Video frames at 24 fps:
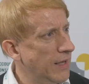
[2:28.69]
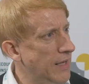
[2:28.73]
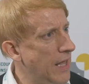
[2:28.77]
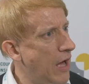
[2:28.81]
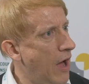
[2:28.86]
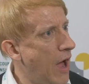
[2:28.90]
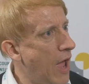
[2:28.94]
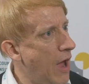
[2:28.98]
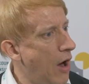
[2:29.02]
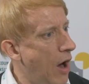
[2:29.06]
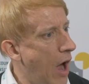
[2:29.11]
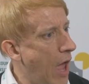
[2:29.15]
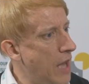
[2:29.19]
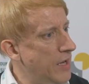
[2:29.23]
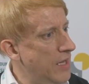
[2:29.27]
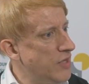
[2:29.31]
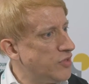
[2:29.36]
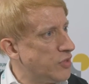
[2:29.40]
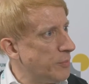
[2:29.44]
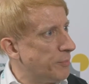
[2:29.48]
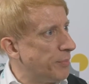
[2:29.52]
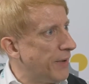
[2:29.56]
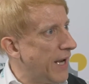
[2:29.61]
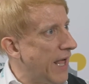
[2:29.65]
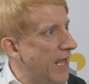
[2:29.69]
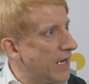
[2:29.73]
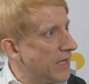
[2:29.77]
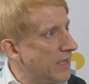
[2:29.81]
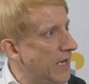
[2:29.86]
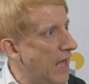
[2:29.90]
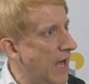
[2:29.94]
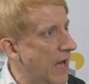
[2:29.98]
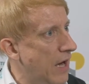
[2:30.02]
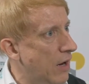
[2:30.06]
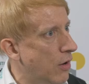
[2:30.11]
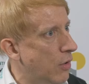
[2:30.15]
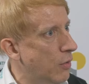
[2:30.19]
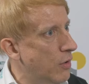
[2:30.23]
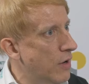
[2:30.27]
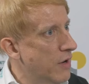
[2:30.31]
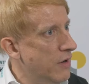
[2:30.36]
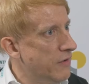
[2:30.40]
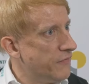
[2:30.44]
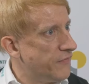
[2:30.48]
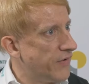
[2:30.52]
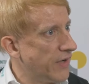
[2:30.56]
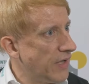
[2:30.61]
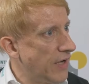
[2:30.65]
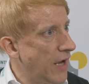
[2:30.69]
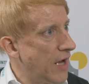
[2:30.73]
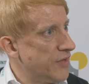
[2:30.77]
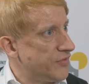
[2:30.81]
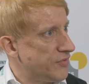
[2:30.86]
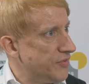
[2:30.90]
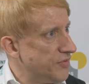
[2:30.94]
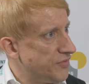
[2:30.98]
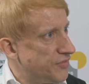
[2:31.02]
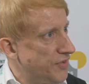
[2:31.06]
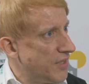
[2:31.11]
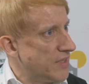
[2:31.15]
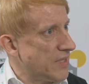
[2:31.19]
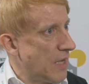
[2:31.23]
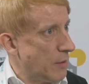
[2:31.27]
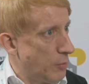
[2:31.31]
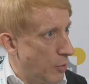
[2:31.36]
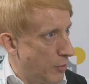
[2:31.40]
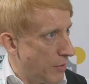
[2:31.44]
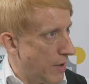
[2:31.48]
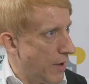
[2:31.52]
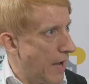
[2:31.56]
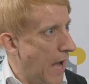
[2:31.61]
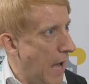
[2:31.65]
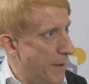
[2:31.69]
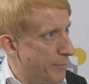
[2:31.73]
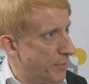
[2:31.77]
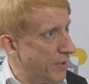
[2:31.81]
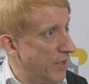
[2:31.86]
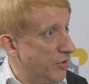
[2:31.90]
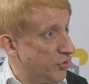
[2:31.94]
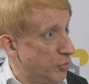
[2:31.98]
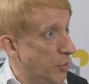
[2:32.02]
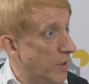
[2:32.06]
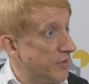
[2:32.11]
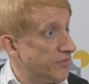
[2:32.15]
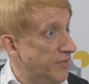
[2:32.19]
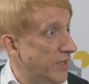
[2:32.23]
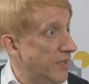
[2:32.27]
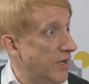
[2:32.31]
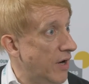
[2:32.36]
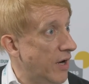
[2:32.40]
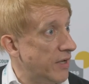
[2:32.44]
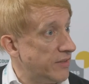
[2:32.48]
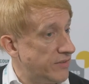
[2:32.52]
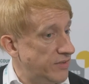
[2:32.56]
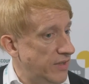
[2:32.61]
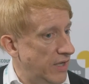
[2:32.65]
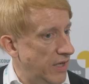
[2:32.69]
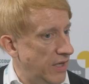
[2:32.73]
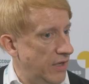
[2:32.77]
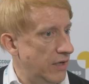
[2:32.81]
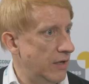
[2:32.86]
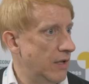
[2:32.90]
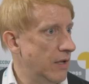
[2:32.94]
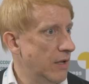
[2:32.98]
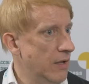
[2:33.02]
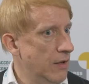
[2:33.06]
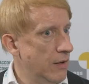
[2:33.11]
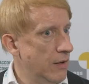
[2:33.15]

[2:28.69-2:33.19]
I, I need to plan now for licensing that will happen in 2019.